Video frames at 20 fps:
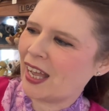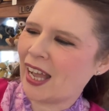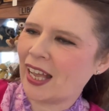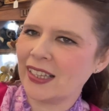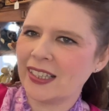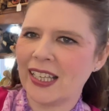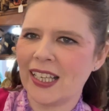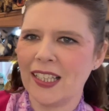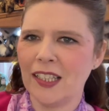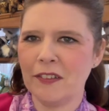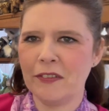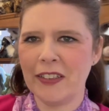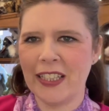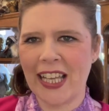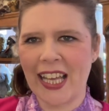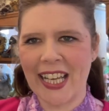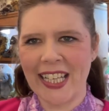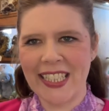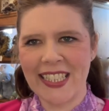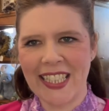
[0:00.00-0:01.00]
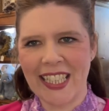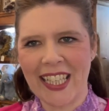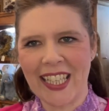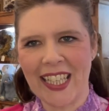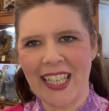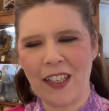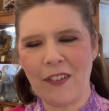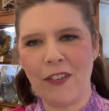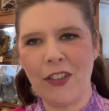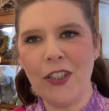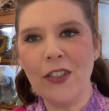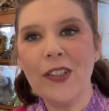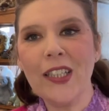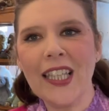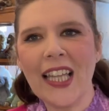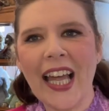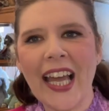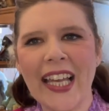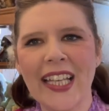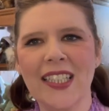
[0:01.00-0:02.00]
Aren't they a lovely idea? If you
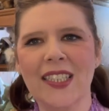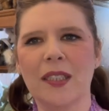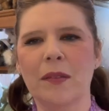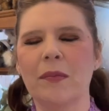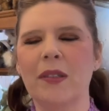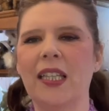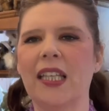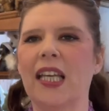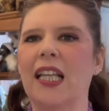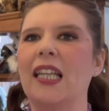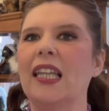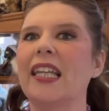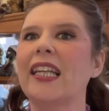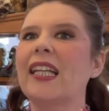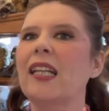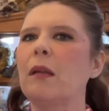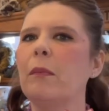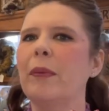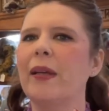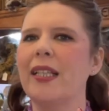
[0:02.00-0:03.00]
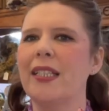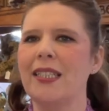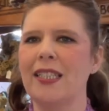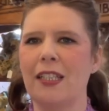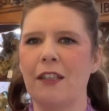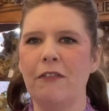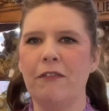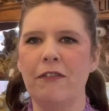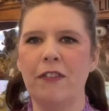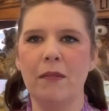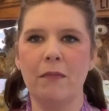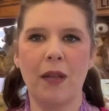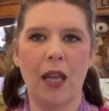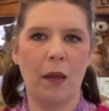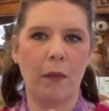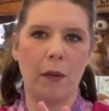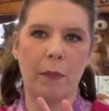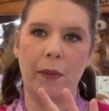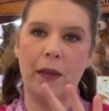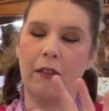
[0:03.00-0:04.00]
like something a little bit different,
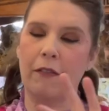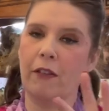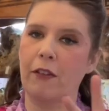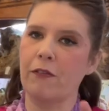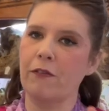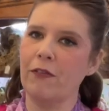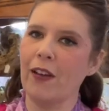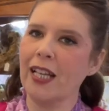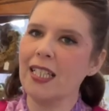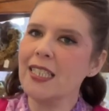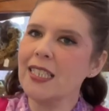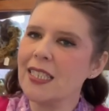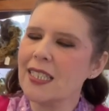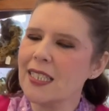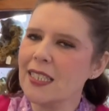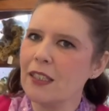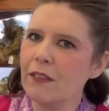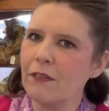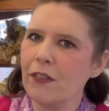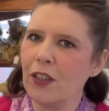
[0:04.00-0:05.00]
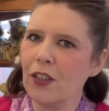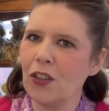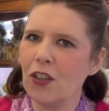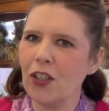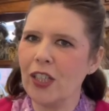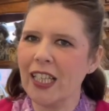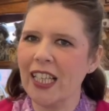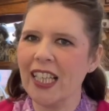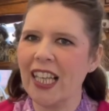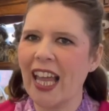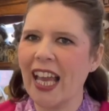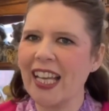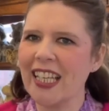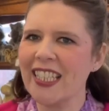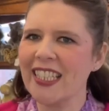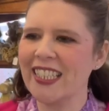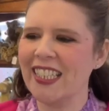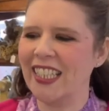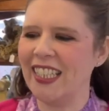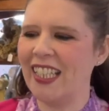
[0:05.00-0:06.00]
maybe a bit of a fantasy for your
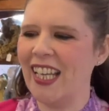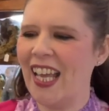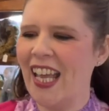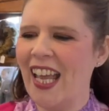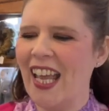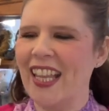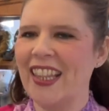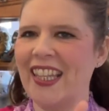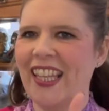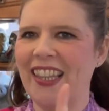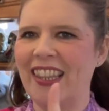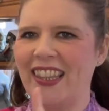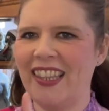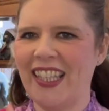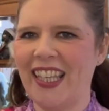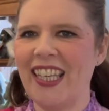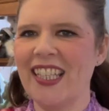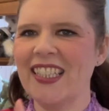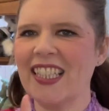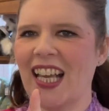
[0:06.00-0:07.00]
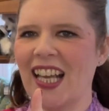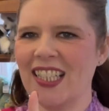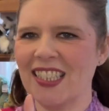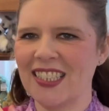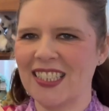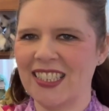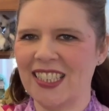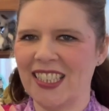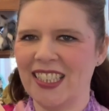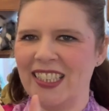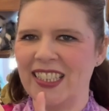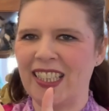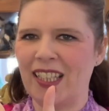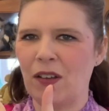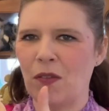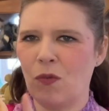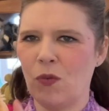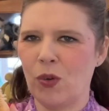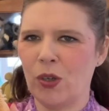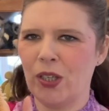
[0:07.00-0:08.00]
collection, then these are
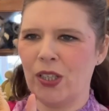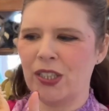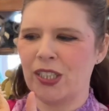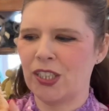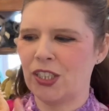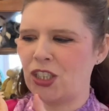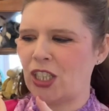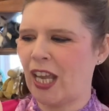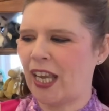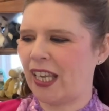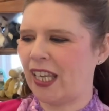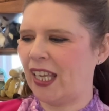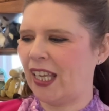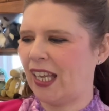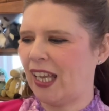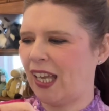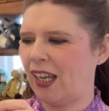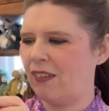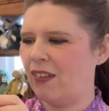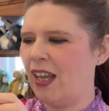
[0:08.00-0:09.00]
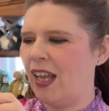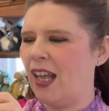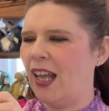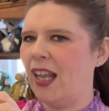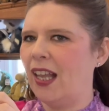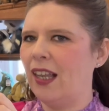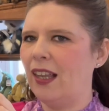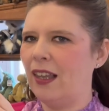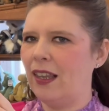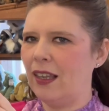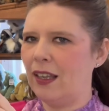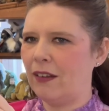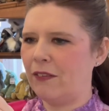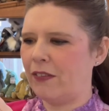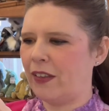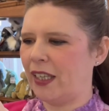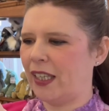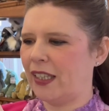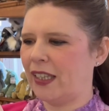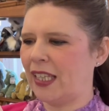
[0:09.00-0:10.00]
certainly worth checking out.
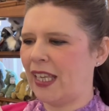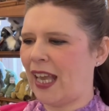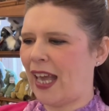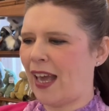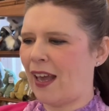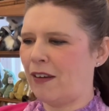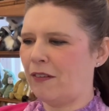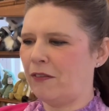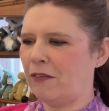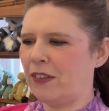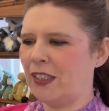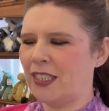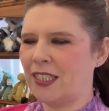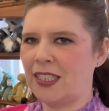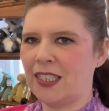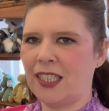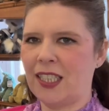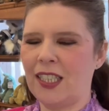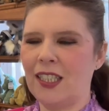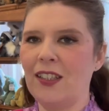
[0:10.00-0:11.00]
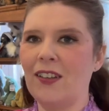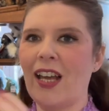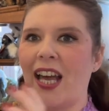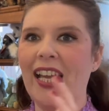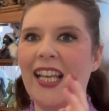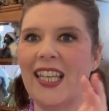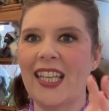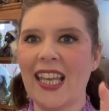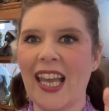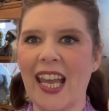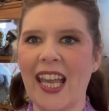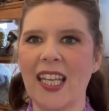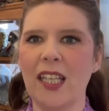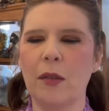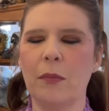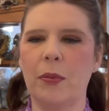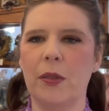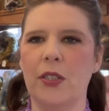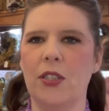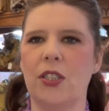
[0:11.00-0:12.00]
Loving the outfits too.
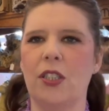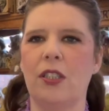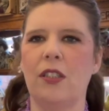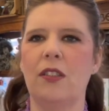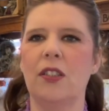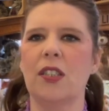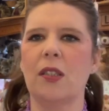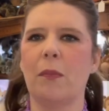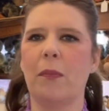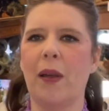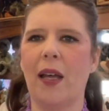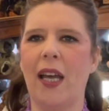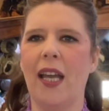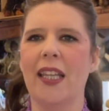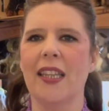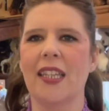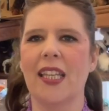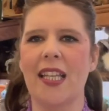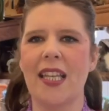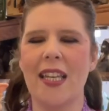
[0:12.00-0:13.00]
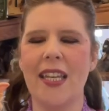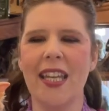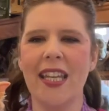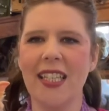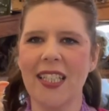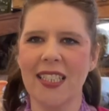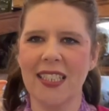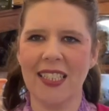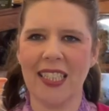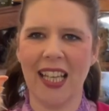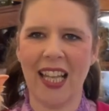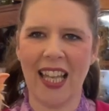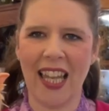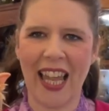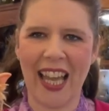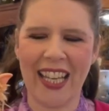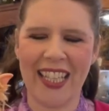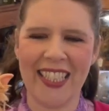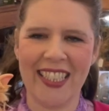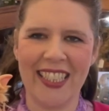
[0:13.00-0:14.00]
Again, produced by the Ninners
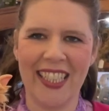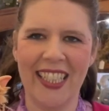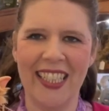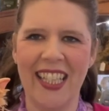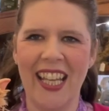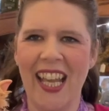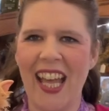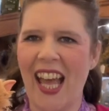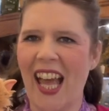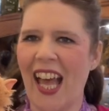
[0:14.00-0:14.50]
Collection,